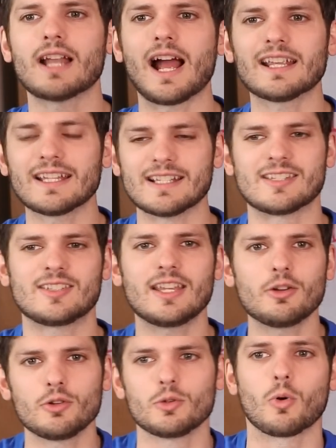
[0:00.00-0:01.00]
I can
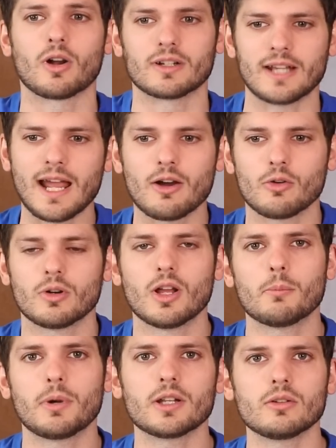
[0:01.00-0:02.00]
see who you are now,
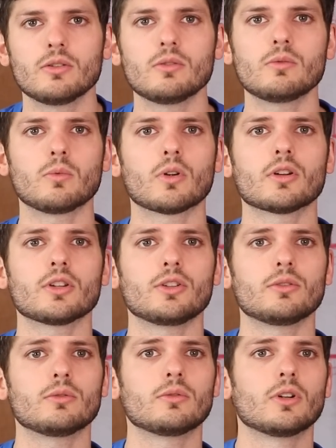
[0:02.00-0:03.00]
but who were
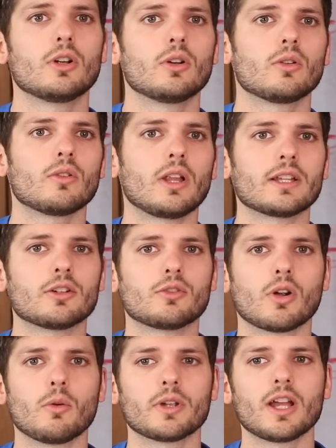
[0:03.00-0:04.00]
you, like,
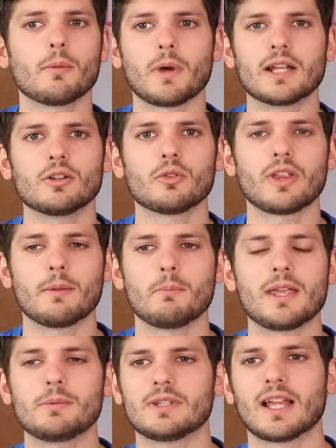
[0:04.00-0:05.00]
growing up? I know that
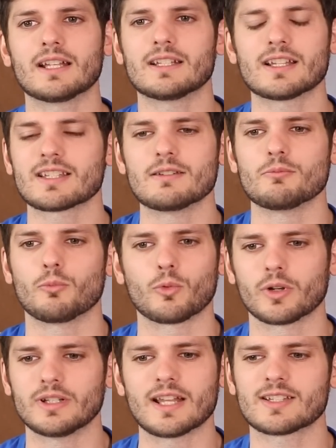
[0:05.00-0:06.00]
maybe that
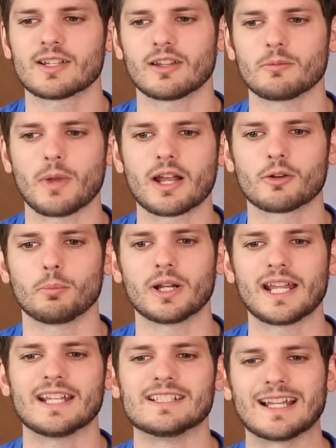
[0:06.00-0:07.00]
doesn't necessarily matter,
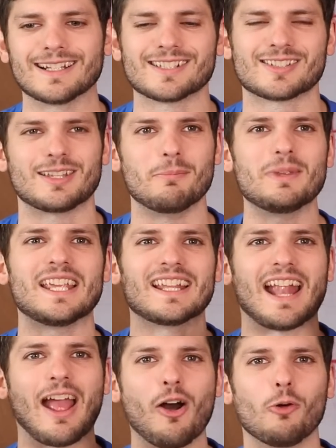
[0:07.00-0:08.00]
but it does to me.
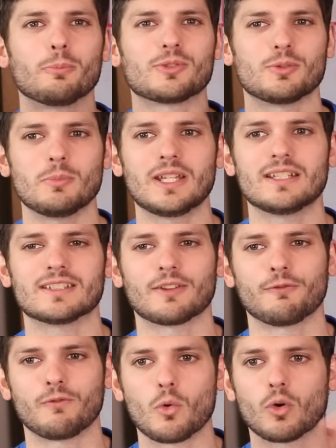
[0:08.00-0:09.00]
It helps me to
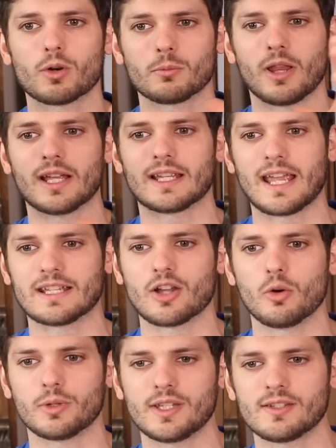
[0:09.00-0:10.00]
form, like, a
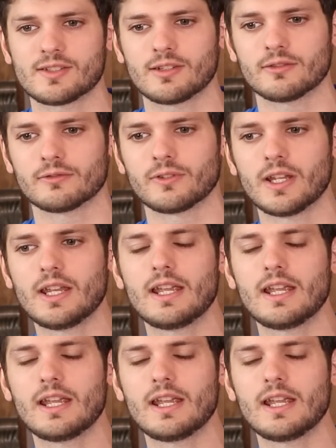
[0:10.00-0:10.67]
cohesive...